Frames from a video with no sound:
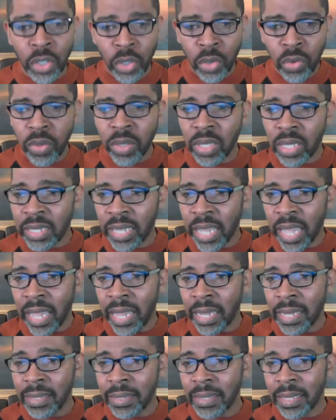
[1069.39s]
during the
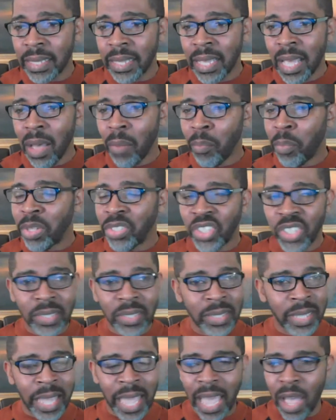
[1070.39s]
days, but
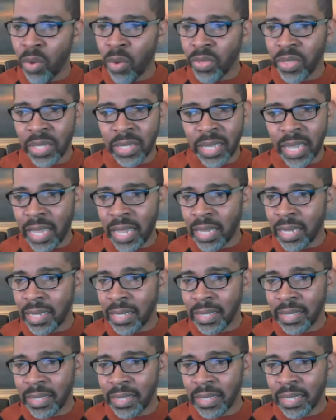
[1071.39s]
just count the
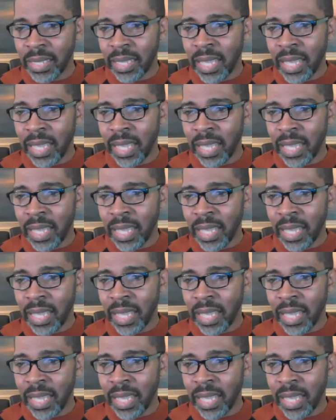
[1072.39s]
days.